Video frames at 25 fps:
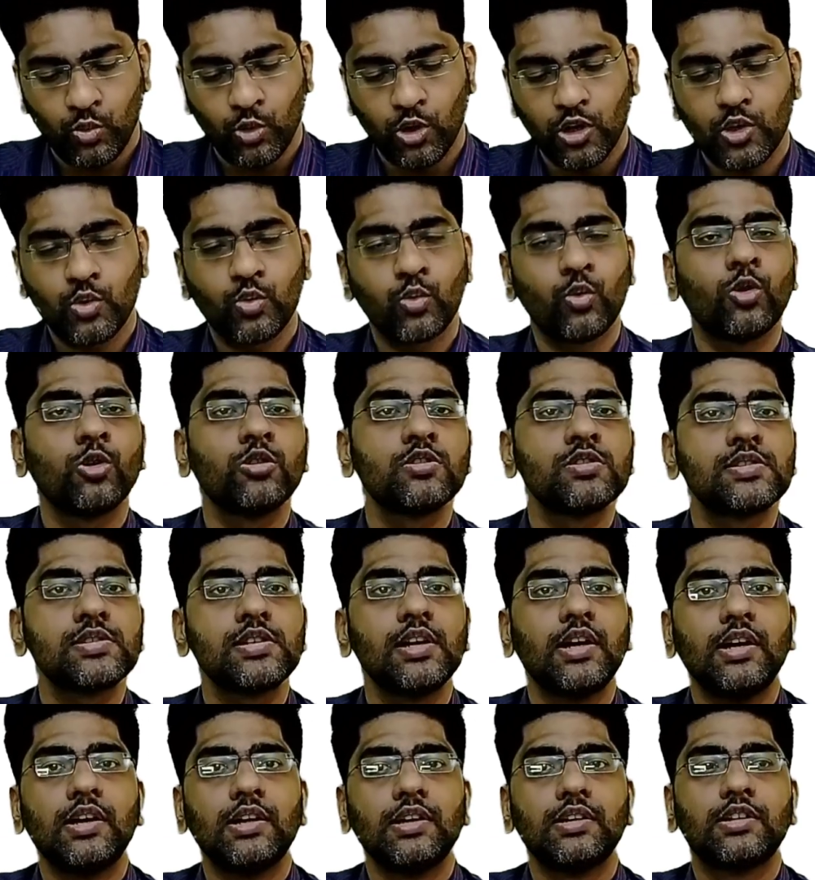what
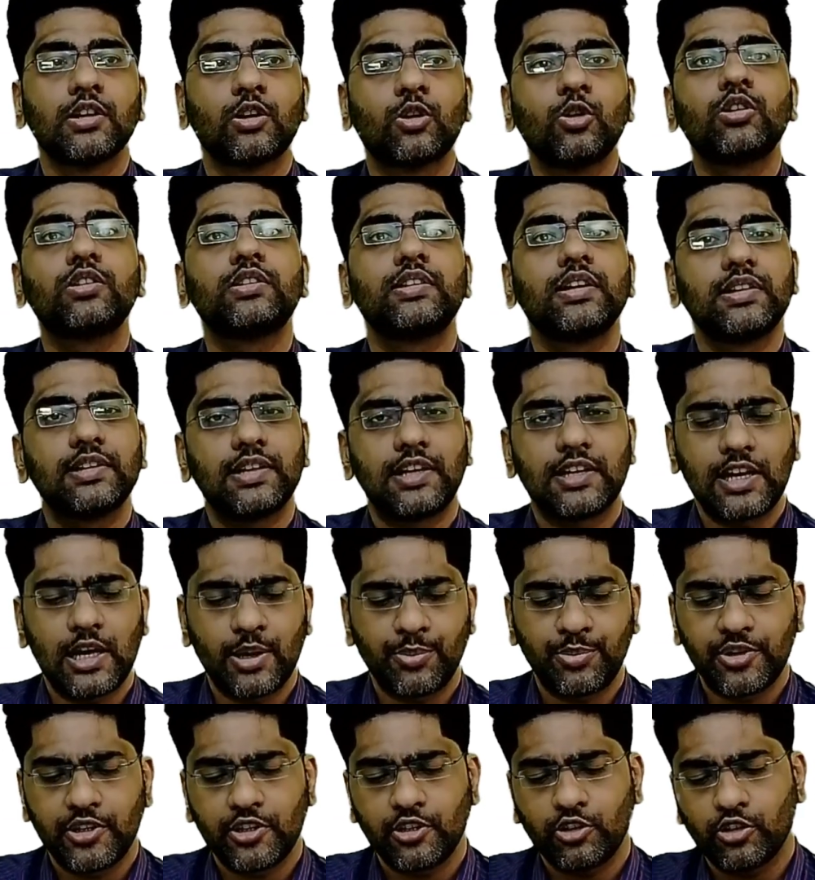was the good thing that
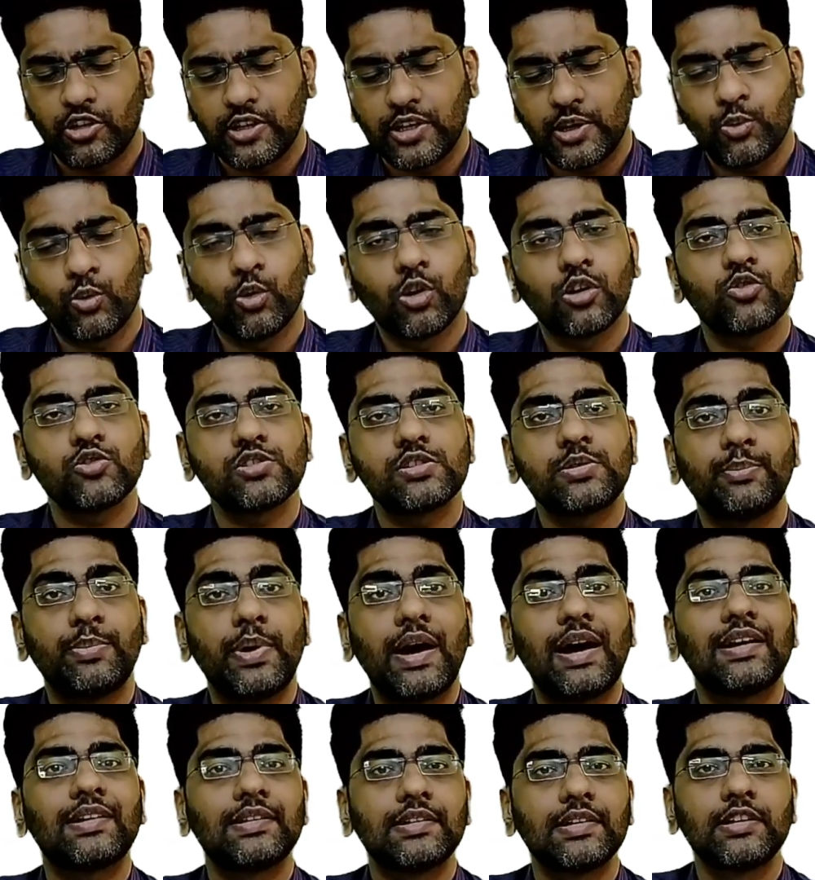happened in a day, what was the
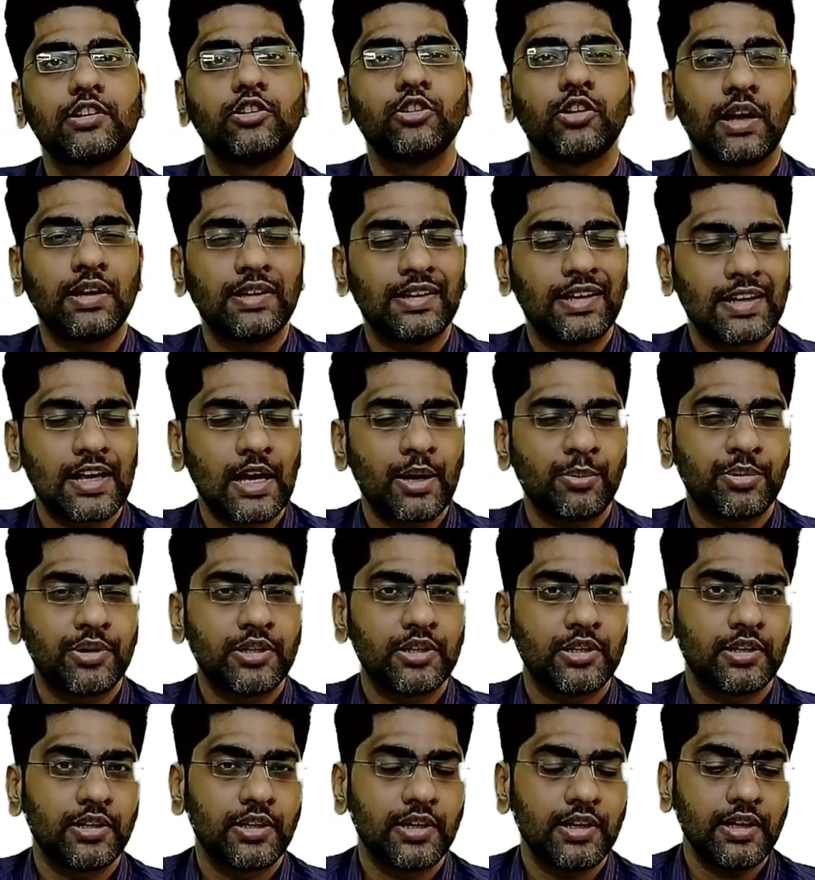bad thing that
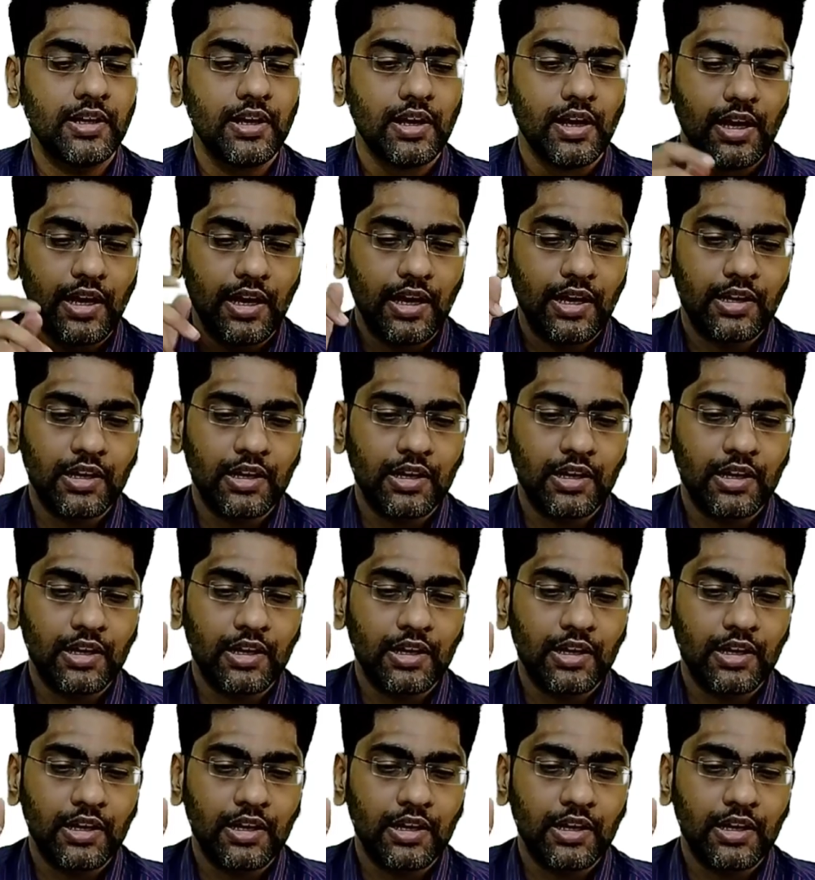happened in a day,